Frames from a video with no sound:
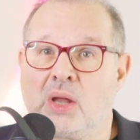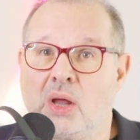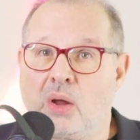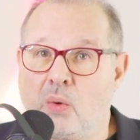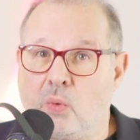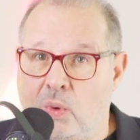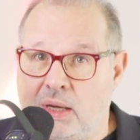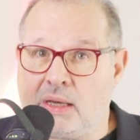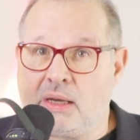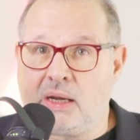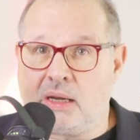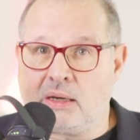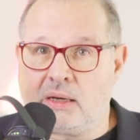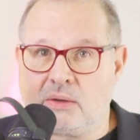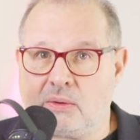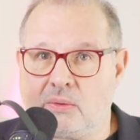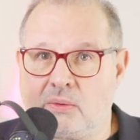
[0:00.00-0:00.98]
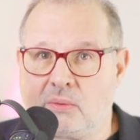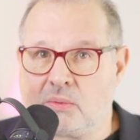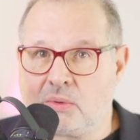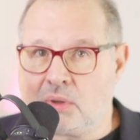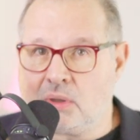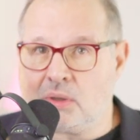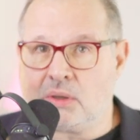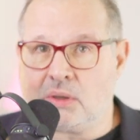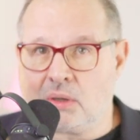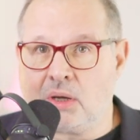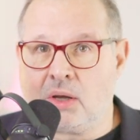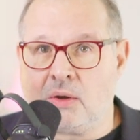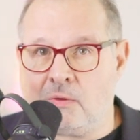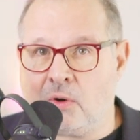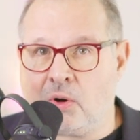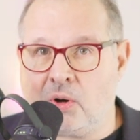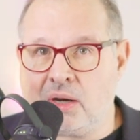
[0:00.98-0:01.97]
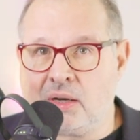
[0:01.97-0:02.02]
We need to
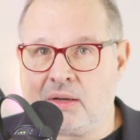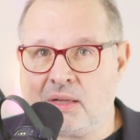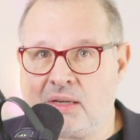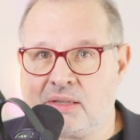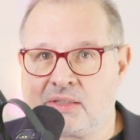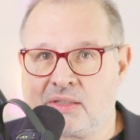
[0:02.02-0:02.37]
avoid these